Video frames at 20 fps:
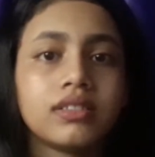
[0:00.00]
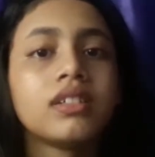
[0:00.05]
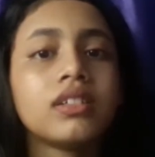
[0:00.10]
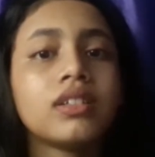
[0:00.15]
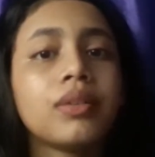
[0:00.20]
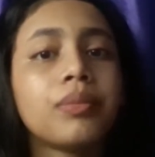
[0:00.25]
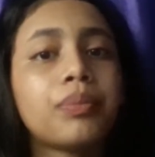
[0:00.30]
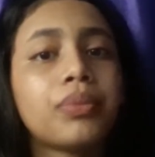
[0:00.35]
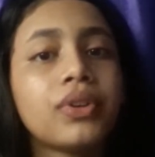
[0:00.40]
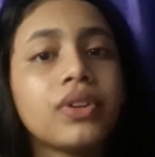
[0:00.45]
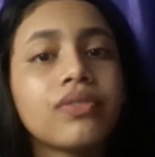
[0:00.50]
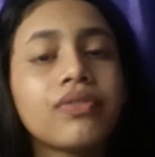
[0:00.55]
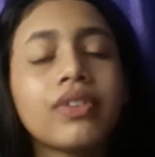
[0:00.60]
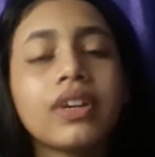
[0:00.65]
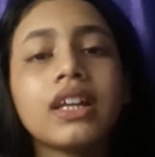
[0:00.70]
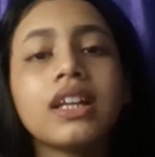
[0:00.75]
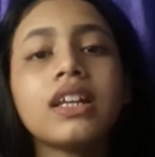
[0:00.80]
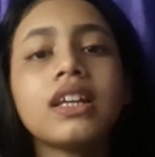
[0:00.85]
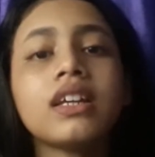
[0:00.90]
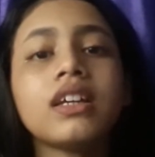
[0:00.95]
The
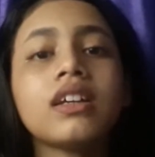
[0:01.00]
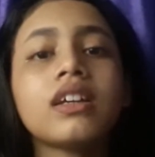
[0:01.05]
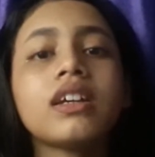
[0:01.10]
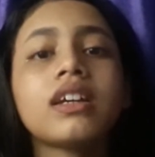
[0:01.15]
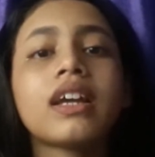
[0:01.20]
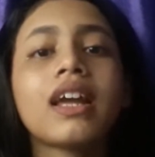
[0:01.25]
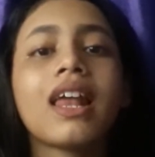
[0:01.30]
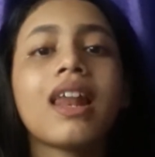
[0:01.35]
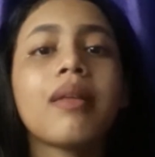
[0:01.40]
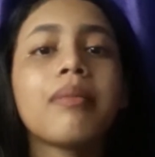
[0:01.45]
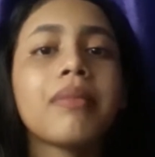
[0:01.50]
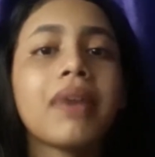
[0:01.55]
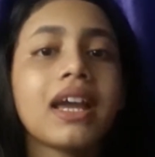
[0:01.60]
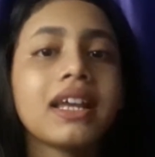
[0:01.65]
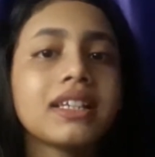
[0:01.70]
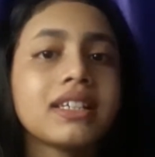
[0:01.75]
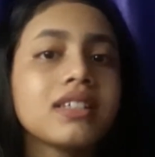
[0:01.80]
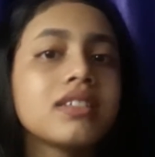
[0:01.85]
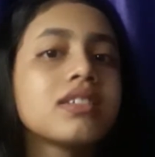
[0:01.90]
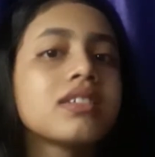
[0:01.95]
prevailing
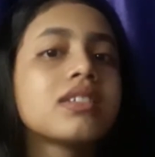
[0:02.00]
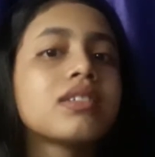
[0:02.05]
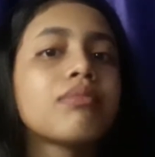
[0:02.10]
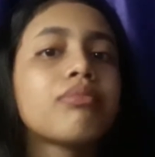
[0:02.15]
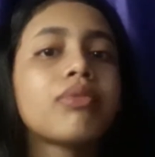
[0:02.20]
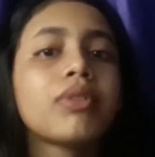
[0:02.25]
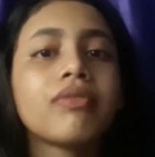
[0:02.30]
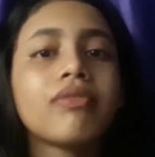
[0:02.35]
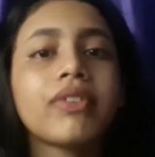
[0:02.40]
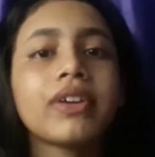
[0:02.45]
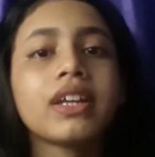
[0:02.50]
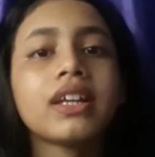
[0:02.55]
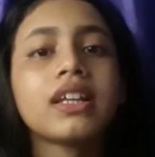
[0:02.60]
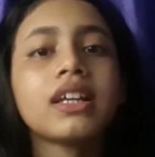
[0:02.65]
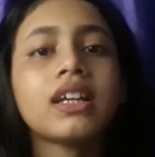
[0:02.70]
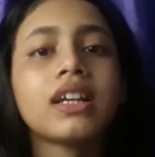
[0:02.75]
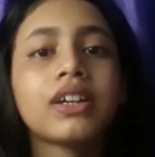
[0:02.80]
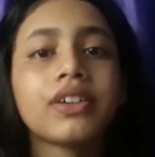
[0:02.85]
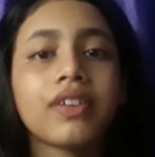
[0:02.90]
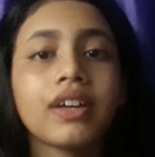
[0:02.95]
calamities, the
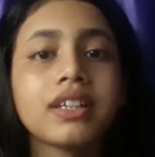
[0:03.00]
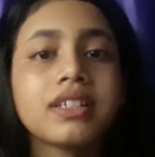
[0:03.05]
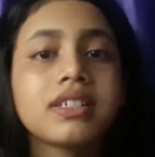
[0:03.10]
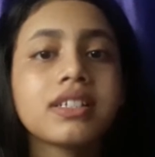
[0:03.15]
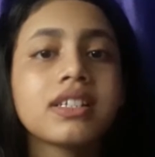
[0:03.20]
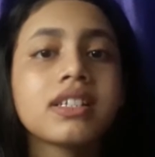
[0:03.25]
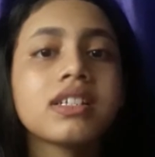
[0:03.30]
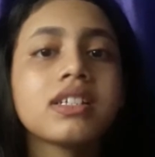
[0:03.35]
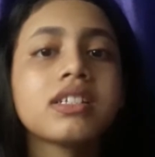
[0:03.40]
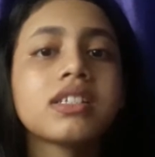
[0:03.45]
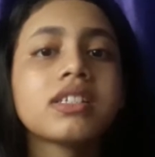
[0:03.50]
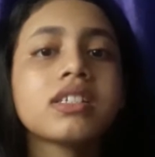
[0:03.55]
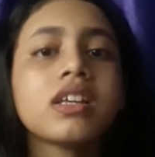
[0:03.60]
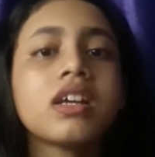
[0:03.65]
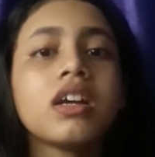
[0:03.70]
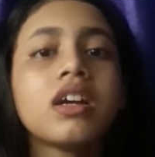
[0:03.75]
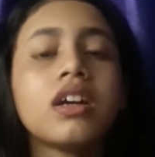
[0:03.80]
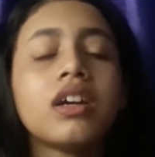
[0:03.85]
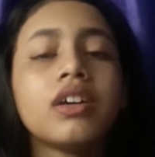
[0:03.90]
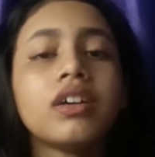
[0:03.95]
prevailing crisis,
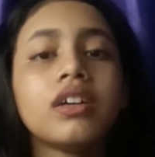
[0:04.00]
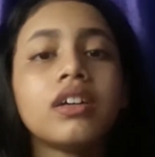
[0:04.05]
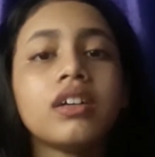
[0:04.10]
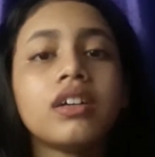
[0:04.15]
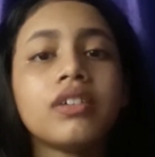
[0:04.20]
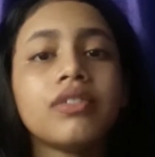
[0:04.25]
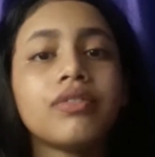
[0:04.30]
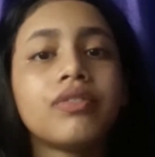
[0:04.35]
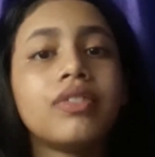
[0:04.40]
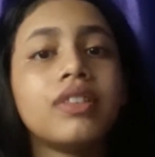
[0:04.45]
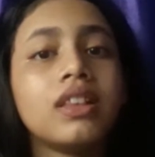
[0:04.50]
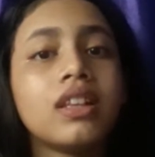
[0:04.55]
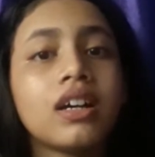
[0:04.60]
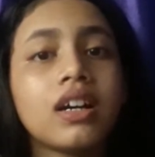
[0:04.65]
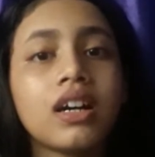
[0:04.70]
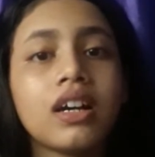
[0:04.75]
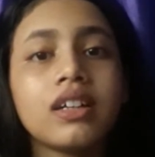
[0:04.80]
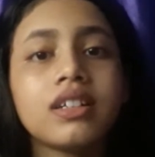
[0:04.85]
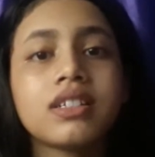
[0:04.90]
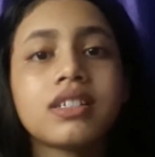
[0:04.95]

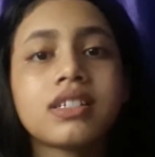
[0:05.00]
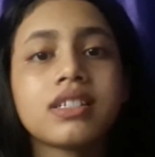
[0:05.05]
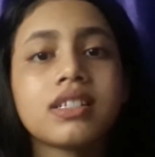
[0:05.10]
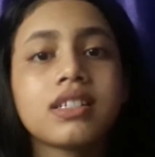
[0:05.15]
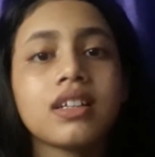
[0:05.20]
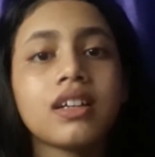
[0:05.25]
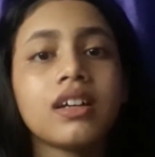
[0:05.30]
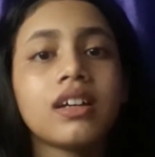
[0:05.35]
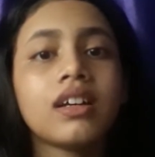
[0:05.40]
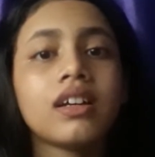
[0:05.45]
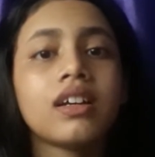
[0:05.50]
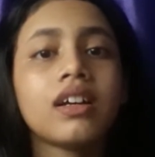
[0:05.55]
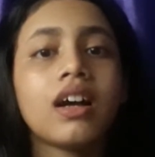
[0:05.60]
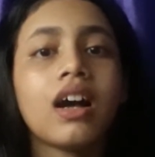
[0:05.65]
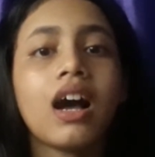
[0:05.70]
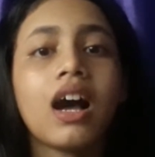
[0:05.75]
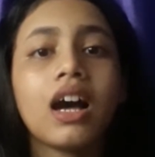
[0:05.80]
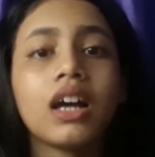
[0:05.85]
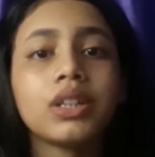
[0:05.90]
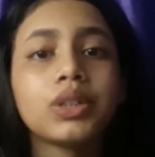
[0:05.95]
floods,
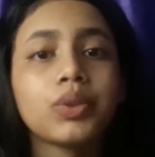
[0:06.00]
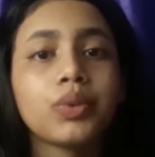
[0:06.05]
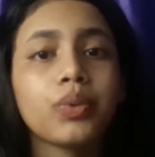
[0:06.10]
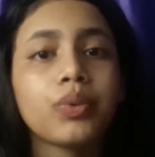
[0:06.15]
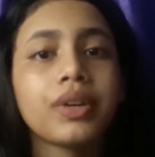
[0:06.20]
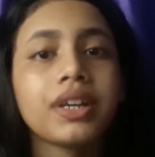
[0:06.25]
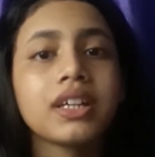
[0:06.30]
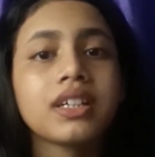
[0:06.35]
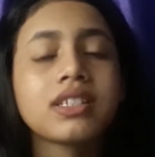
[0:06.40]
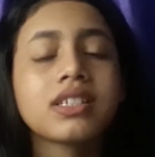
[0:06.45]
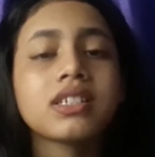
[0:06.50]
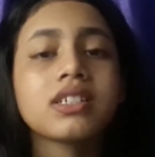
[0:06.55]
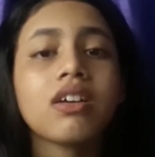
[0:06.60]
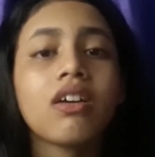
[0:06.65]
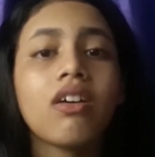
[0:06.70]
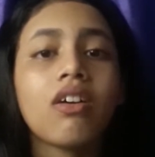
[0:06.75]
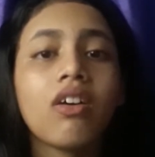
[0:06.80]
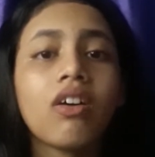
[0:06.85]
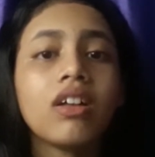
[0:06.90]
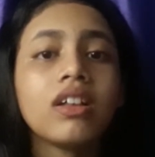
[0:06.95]
earthquakes,
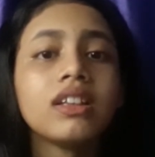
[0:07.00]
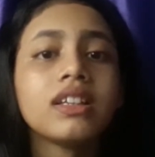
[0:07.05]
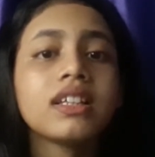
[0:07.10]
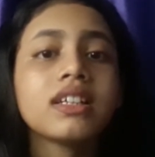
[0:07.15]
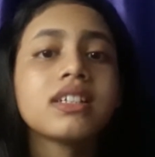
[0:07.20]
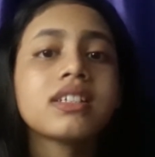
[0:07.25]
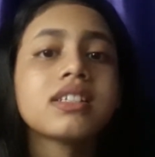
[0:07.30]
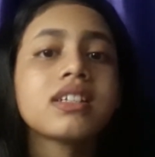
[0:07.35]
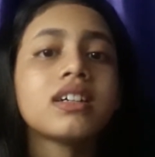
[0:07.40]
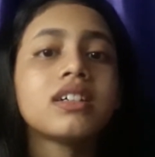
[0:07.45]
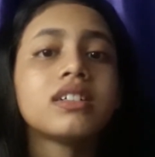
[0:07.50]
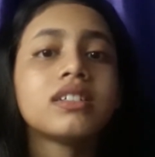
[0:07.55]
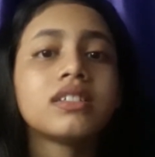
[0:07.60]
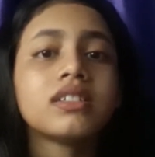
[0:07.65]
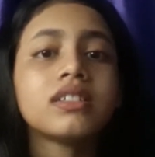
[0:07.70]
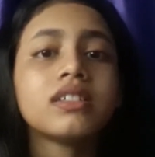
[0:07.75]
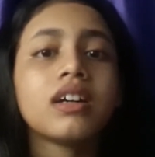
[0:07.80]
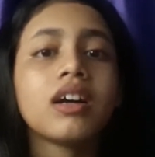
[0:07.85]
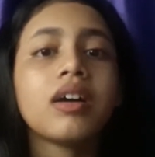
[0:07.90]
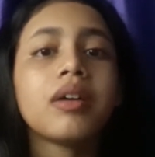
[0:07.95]
all this
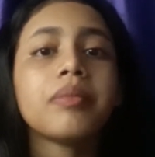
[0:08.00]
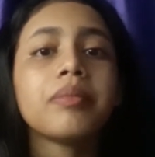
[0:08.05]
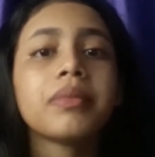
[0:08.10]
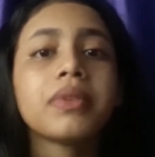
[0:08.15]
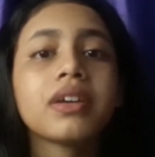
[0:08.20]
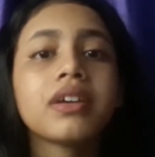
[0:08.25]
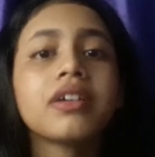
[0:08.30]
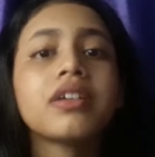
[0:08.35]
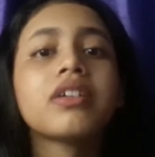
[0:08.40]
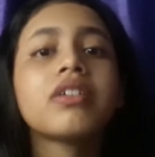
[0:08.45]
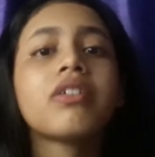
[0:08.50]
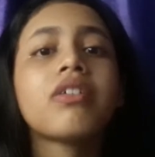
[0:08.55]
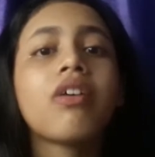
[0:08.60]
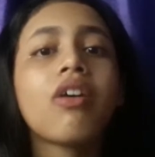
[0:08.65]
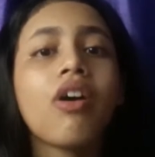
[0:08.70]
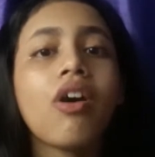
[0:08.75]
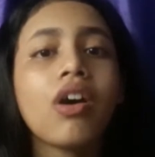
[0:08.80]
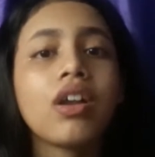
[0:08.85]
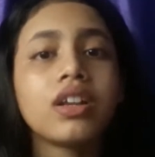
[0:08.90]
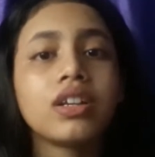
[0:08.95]
are a mere
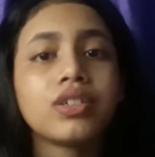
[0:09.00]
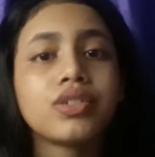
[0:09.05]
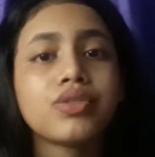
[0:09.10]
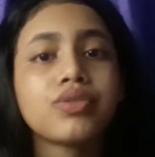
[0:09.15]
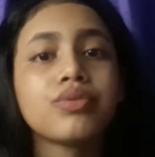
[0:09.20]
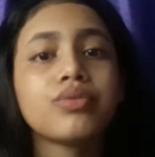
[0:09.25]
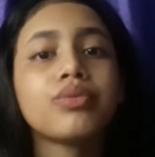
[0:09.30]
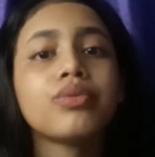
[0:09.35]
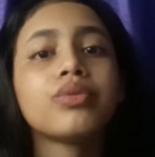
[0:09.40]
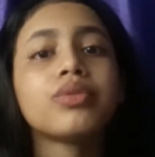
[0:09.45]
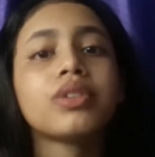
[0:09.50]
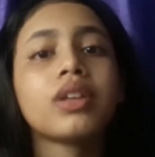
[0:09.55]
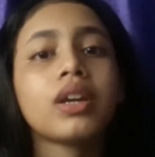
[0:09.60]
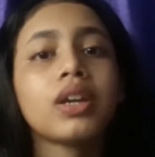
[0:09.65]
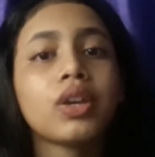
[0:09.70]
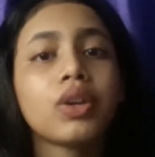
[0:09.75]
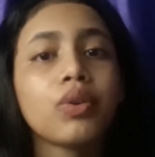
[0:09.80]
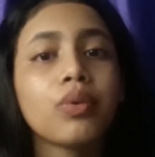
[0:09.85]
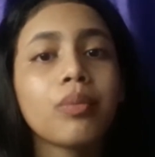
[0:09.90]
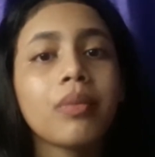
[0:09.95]
call to the
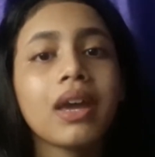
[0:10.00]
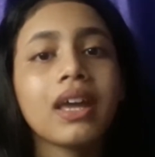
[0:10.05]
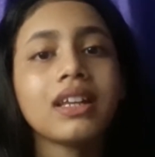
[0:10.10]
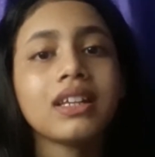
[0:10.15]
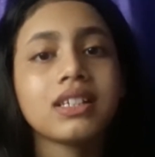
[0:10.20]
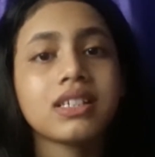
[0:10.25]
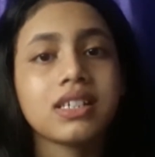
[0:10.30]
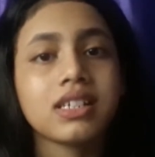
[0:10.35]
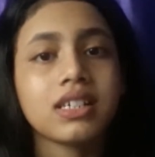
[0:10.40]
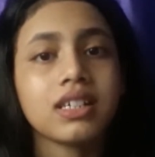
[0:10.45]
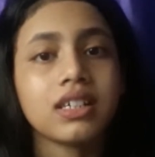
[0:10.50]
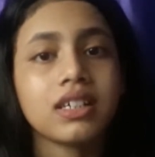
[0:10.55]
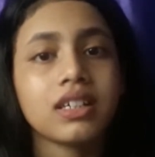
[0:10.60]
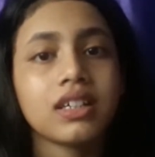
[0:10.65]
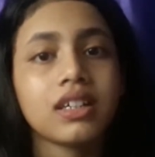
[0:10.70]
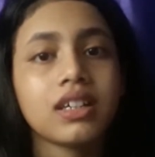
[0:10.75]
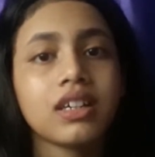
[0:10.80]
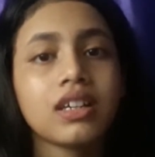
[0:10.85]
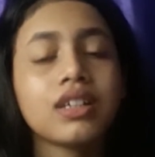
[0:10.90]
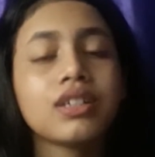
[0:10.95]
humanity
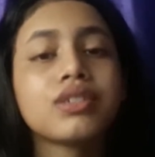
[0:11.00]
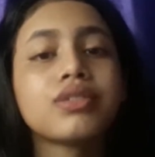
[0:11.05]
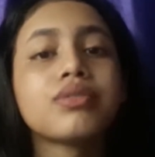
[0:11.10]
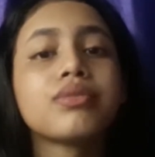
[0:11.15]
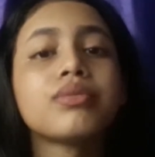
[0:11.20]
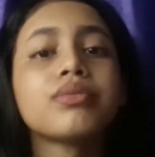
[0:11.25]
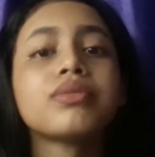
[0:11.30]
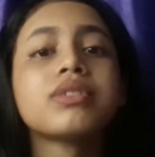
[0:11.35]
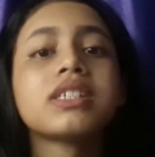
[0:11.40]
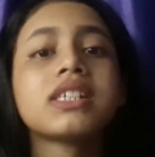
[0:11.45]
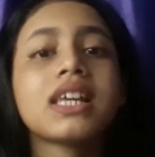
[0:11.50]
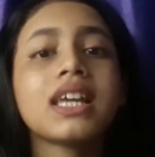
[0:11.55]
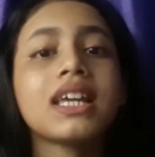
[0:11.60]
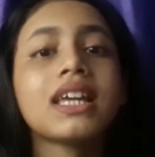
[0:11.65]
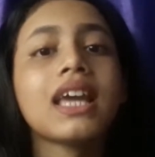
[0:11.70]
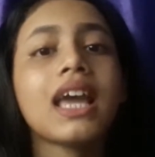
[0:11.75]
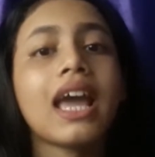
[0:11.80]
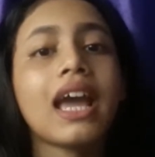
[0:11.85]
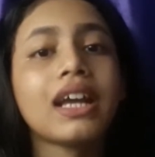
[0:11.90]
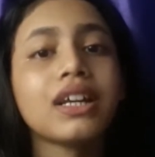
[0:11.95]
to
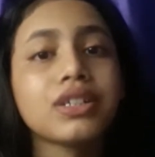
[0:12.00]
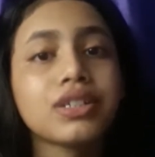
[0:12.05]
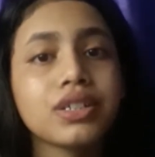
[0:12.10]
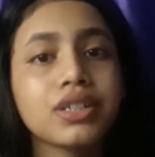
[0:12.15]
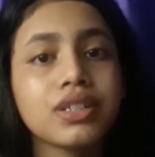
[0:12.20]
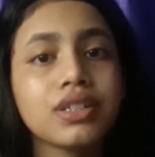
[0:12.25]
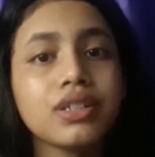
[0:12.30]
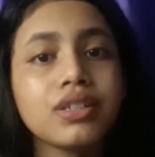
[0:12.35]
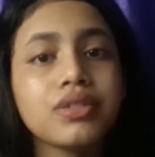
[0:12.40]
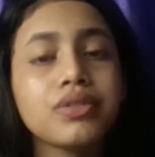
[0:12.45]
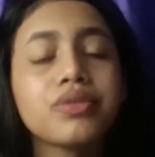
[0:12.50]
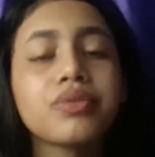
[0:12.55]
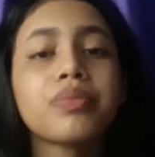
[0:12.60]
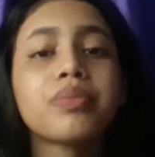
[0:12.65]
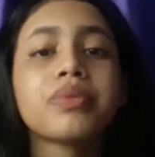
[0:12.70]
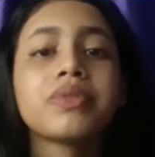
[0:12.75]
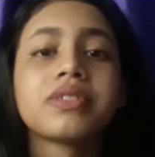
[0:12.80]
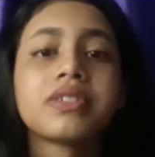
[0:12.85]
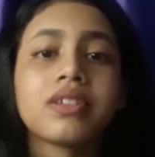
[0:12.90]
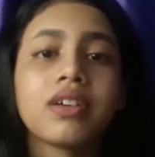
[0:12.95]
take action to
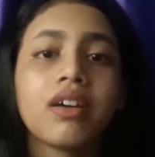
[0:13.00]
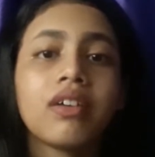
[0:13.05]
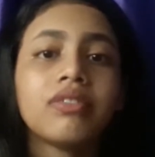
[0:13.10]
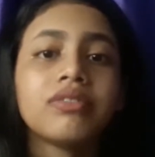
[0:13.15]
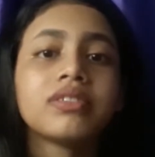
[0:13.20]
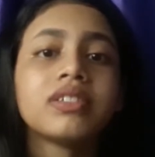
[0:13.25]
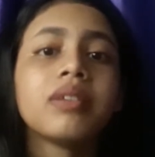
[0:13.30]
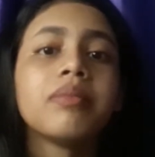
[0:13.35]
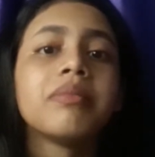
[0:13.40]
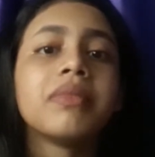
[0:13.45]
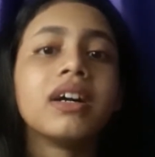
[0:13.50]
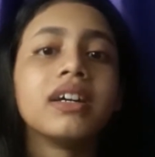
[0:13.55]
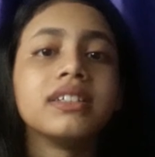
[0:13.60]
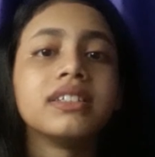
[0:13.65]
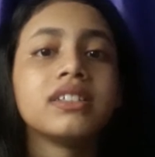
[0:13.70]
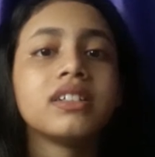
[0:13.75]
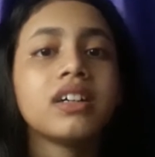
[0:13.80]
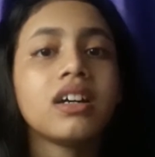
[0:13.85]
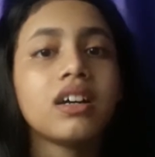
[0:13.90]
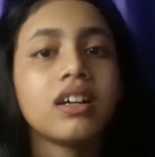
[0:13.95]
preserve the
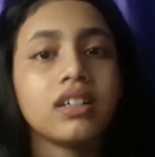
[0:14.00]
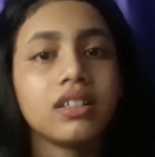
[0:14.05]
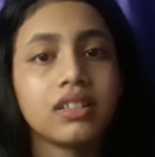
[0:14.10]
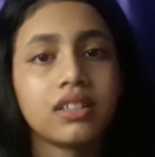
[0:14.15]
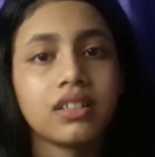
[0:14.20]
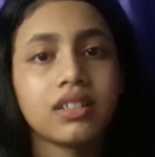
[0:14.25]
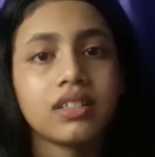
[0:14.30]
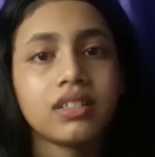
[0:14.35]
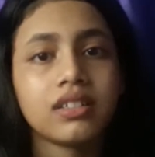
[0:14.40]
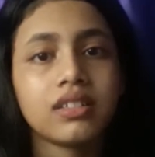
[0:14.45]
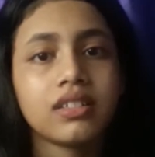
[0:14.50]
mother earth.